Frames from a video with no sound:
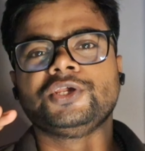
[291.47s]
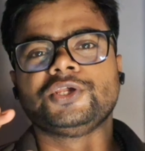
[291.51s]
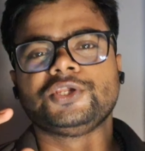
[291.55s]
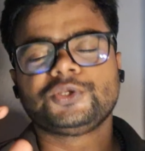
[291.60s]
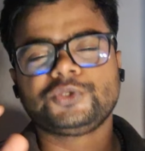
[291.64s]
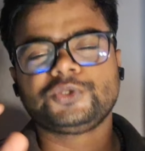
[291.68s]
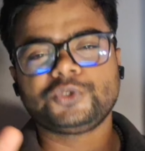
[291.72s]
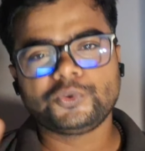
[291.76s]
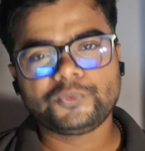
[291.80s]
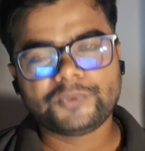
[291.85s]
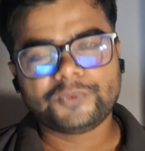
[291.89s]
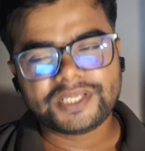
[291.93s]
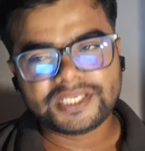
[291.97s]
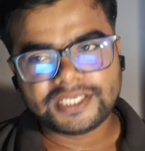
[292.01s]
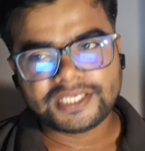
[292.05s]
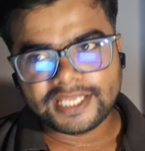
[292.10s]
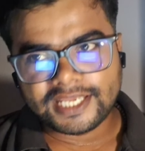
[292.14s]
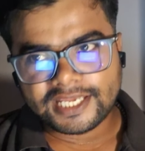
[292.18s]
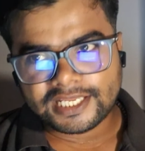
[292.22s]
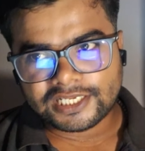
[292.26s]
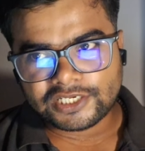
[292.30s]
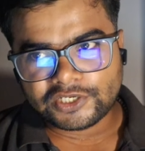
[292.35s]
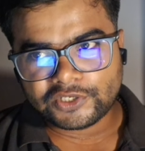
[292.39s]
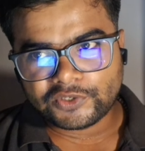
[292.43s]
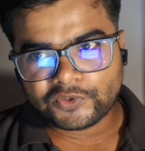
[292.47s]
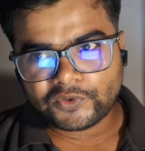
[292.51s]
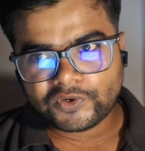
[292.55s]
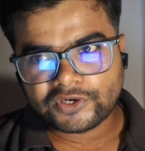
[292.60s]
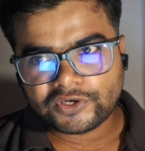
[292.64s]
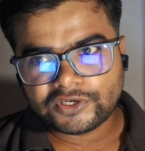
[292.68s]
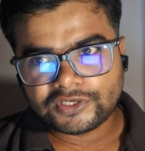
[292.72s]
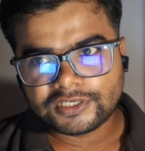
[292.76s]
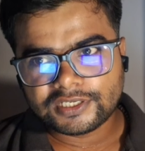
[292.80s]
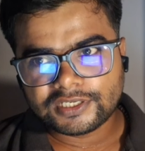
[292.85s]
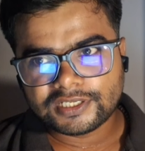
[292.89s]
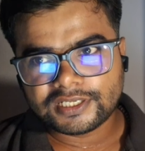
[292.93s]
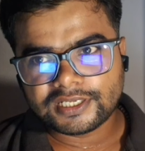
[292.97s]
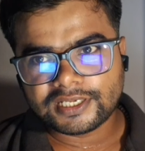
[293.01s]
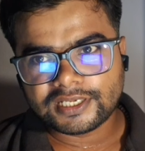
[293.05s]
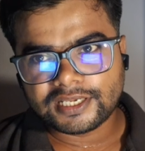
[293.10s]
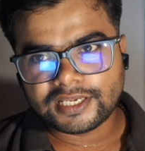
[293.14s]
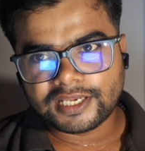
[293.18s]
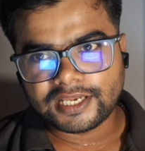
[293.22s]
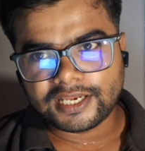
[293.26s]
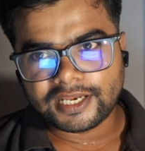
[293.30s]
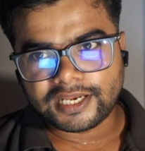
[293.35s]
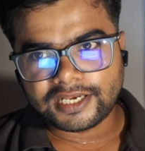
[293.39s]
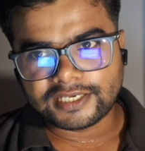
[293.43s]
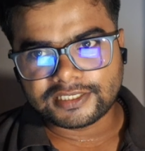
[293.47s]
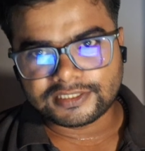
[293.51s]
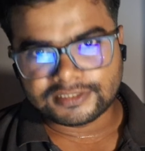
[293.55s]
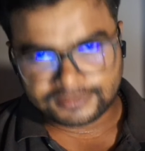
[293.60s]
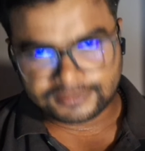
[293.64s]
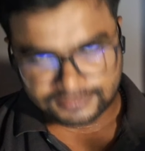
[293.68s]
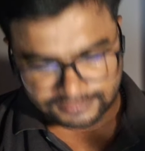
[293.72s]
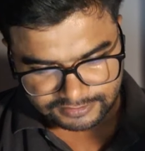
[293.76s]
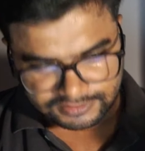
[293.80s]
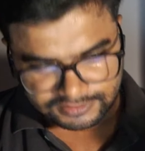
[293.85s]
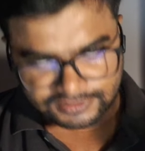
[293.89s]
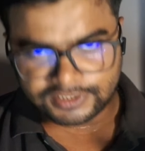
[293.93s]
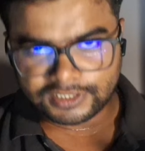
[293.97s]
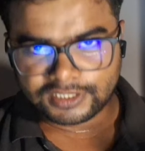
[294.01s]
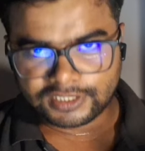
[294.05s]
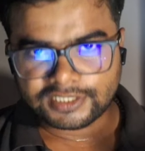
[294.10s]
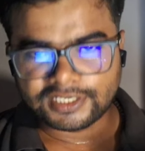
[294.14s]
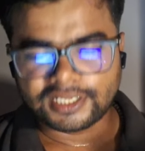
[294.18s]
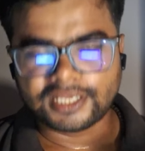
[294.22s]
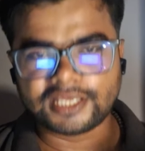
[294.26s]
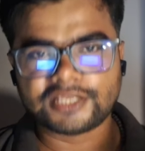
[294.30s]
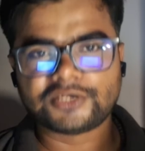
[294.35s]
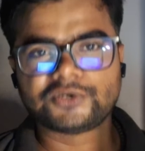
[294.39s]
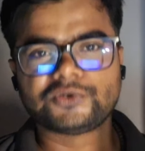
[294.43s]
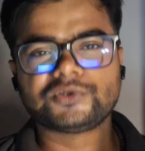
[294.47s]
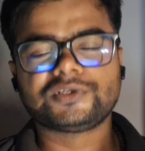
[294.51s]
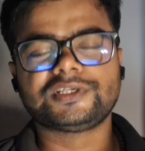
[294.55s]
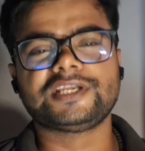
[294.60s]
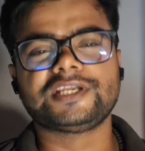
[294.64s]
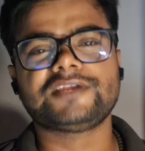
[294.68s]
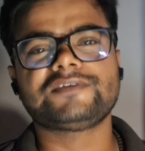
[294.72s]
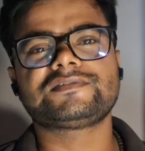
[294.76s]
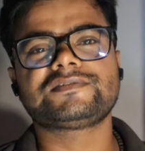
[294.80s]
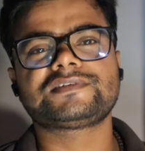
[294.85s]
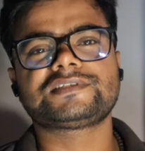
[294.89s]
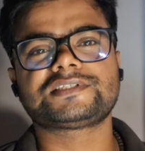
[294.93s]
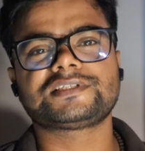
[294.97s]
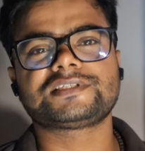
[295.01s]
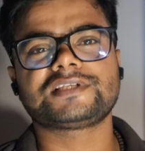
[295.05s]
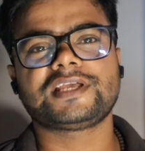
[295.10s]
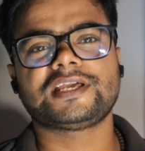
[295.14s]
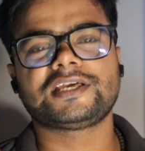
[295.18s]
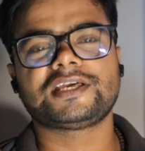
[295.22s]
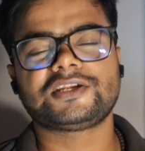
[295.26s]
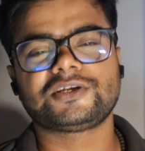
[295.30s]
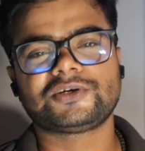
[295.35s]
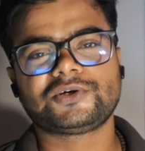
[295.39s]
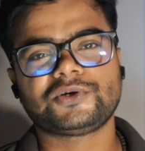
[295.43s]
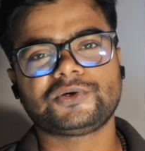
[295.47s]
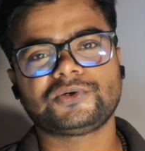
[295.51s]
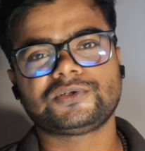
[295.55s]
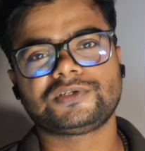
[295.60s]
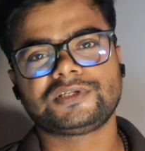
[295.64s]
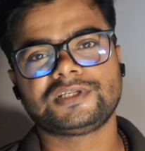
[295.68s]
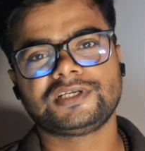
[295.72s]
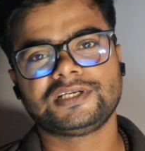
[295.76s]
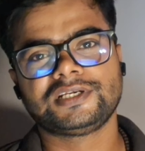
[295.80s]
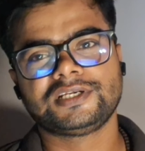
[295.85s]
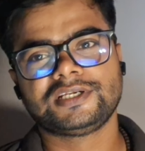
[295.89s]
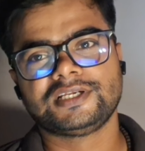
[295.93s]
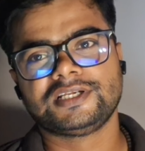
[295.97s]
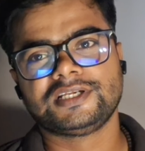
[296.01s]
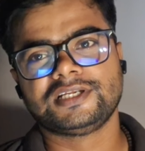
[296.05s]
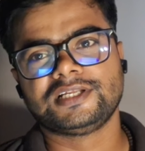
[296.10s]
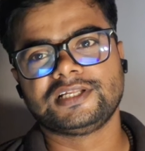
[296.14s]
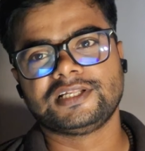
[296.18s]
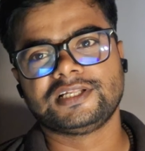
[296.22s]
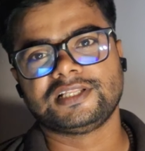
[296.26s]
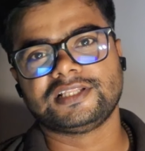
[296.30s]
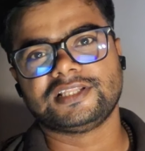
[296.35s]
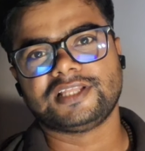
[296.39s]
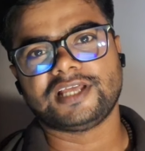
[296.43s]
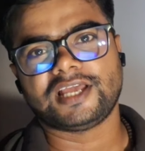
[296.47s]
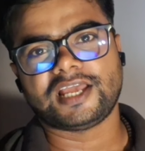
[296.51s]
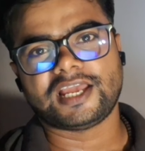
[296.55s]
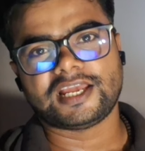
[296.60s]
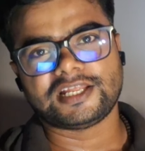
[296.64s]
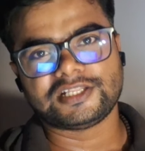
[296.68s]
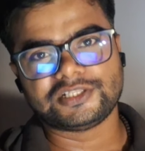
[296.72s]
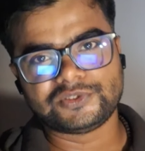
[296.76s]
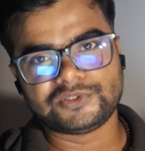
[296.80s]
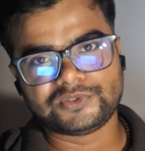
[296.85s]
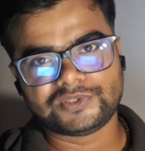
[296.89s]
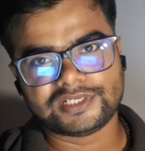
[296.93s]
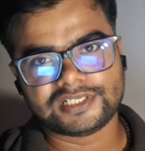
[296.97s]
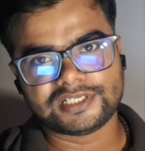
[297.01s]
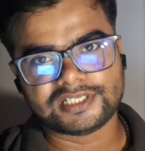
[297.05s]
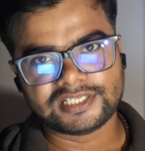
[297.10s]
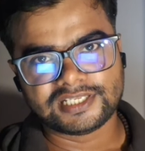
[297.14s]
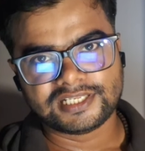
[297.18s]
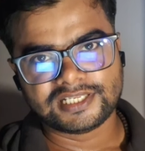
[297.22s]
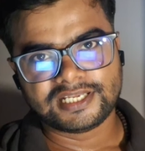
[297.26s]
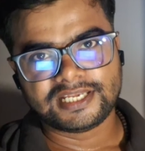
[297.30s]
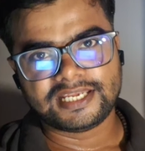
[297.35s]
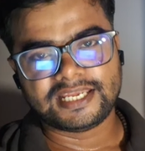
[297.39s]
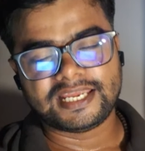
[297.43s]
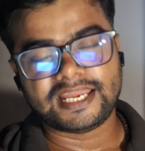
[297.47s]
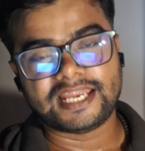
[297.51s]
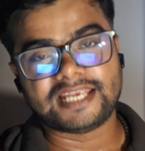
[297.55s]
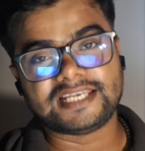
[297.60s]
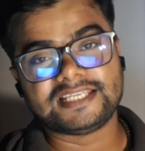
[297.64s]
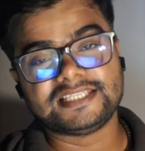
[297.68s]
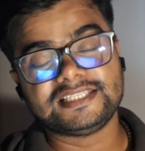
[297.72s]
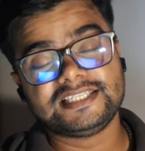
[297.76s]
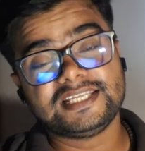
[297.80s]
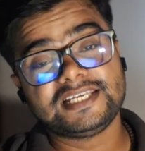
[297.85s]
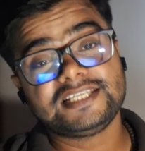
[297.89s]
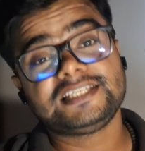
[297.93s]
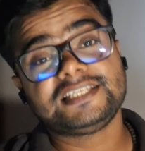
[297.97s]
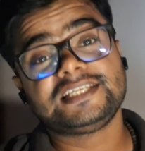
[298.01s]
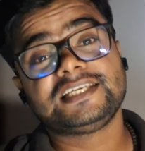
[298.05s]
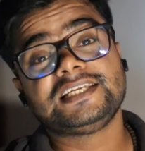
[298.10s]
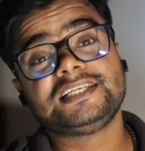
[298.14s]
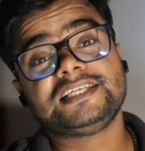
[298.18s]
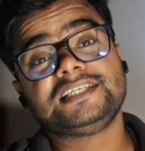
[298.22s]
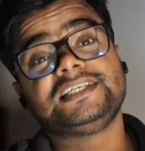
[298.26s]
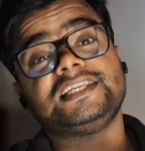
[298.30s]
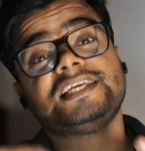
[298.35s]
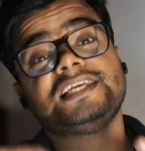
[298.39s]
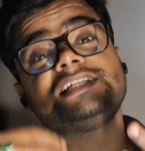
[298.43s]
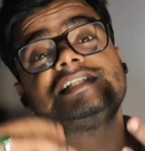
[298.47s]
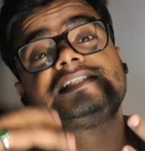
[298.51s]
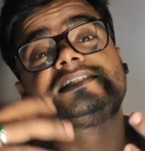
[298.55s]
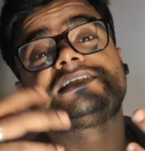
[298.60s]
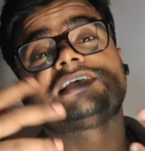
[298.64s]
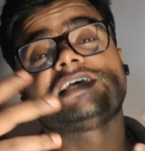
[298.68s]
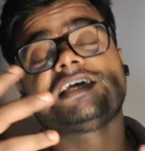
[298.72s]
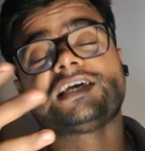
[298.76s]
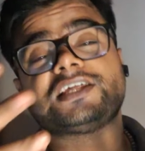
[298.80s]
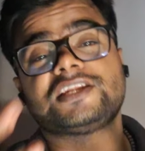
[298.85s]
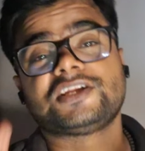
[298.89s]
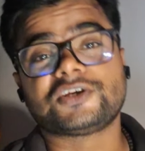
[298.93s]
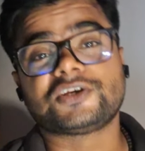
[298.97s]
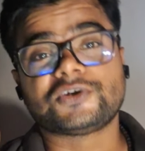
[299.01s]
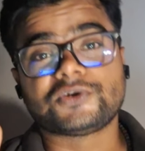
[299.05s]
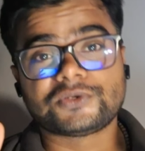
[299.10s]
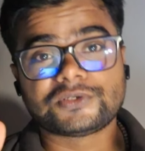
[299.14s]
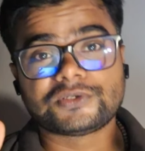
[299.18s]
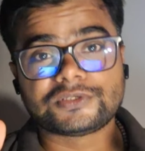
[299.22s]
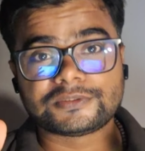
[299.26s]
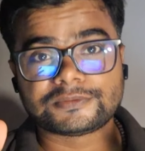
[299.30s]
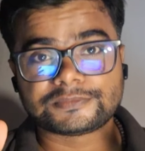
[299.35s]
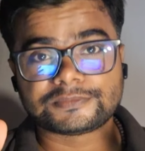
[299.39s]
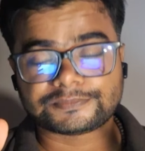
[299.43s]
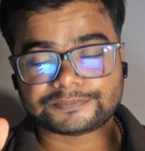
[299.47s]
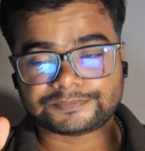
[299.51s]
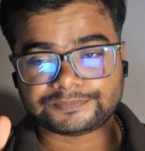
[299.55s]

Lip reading: You know when Elrond at Dunharrow gives Aragorn the Anduril, and then he tells Aragorn